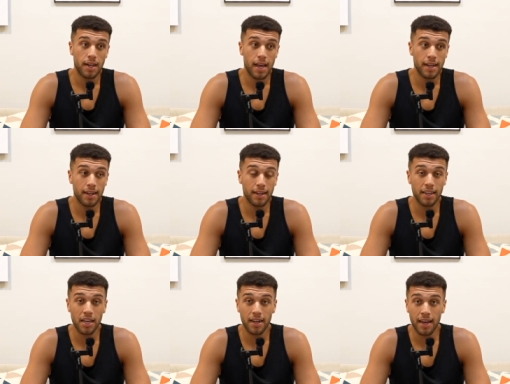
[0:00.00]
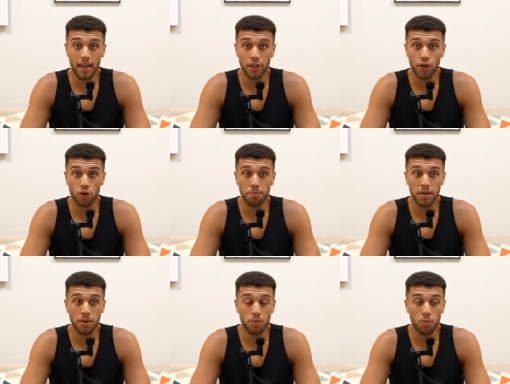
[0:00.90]
And then the year later, you could
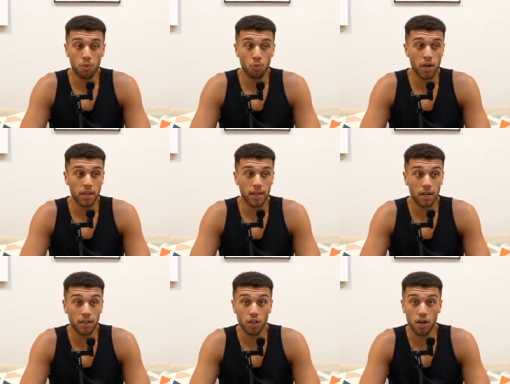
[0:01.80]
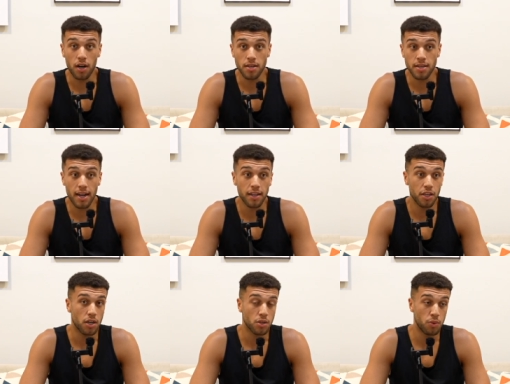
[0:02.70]
be working on a yacht, selling
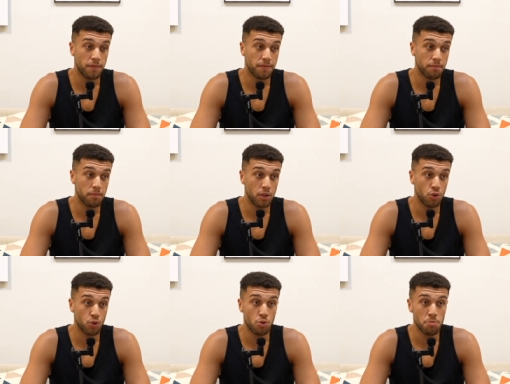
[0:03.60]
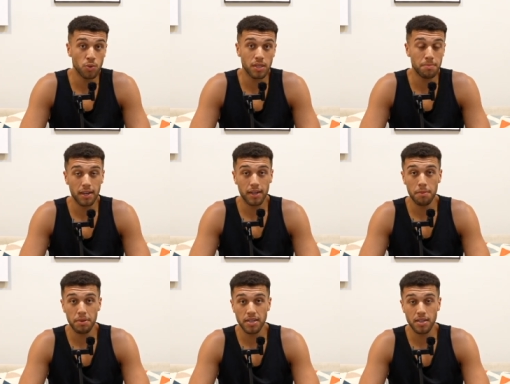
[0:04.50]
yachts with your new multi-millionaire
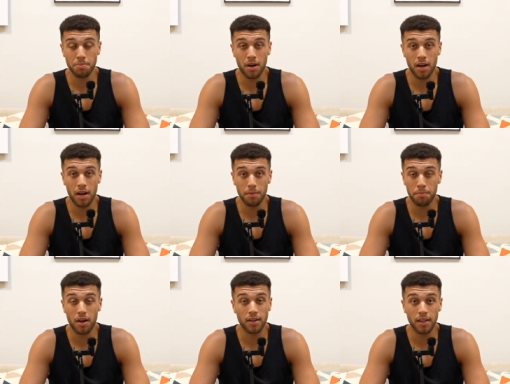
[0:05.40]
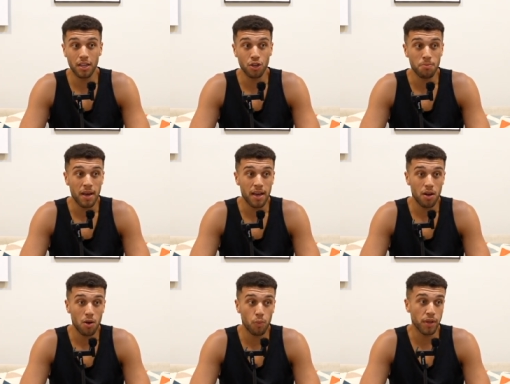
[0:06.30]
business partner, partner that you met
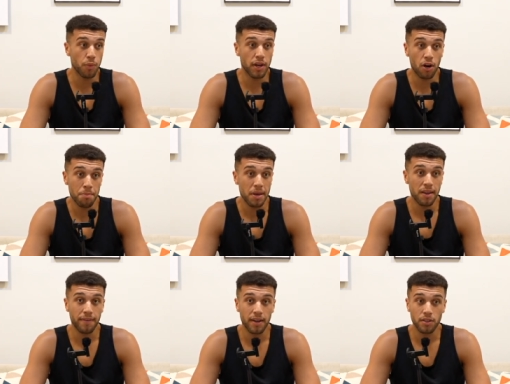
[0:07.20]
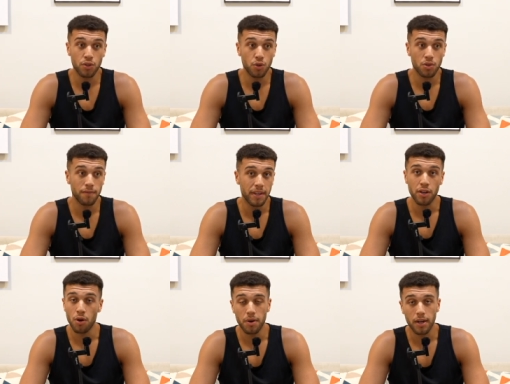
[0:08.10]
when you went Ibiza to do some
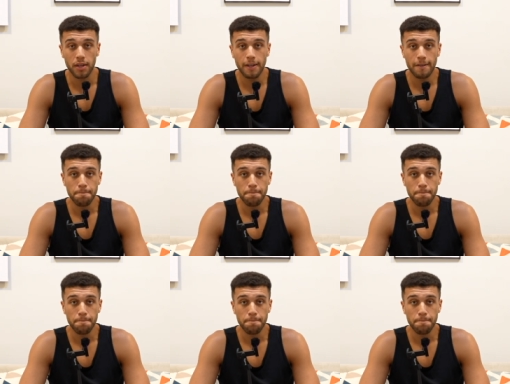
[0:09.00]
video work